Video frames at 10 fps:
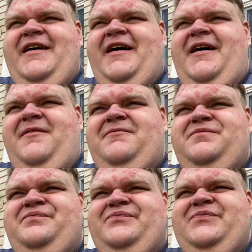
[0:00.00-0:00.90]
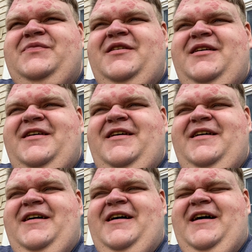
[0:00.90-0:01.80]
um,
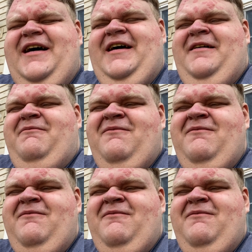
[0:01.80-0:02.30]
uh,